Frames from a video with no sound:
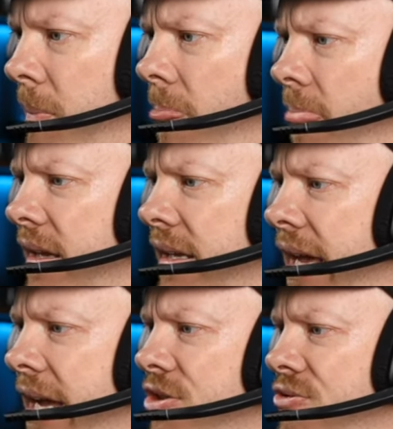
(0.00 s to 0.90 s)

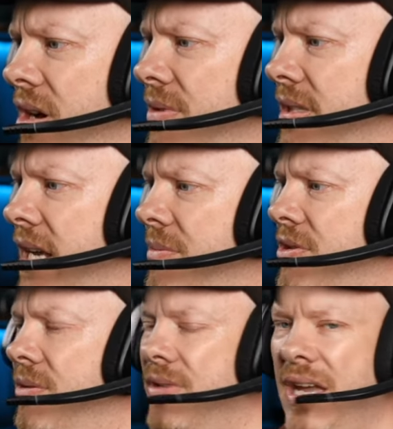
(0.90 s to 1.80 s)
Okay, Dronescapes
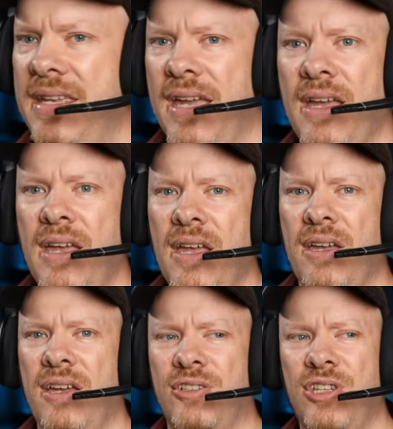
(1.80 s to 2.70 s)
UK, yeah.
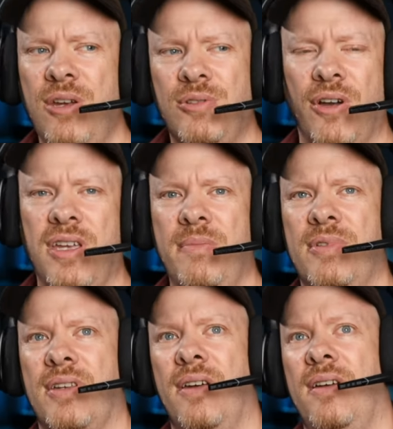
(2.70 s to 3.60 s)
Uh, two times,
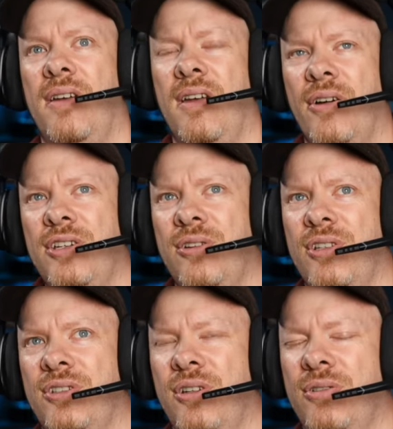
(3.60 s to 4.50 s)
uh, I shoot
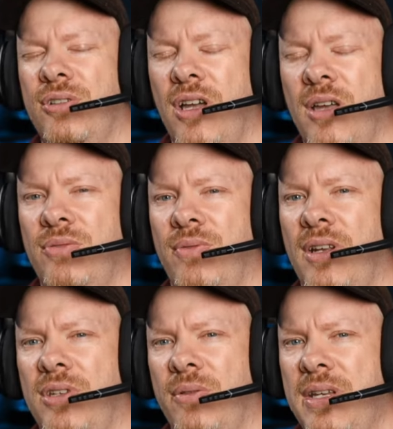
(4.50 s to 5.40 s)
at two times when I'm
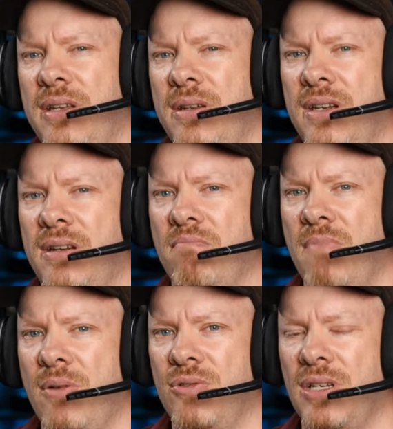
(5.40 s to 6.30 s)
doing
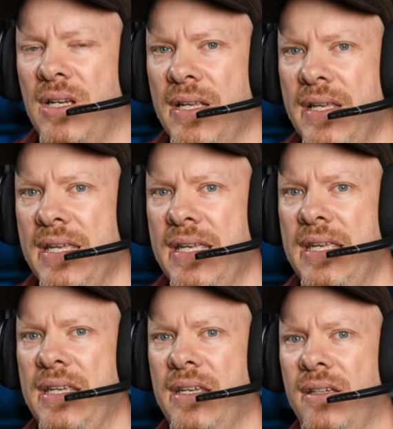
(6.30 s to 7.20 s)

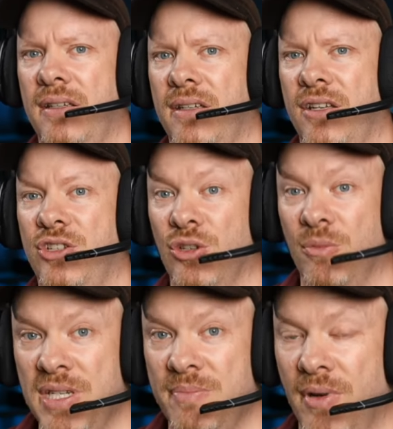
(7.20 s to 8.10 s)
mostly uh,
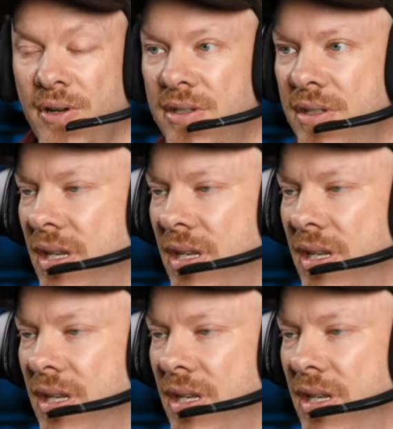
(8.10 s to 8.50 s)
jumping spiders.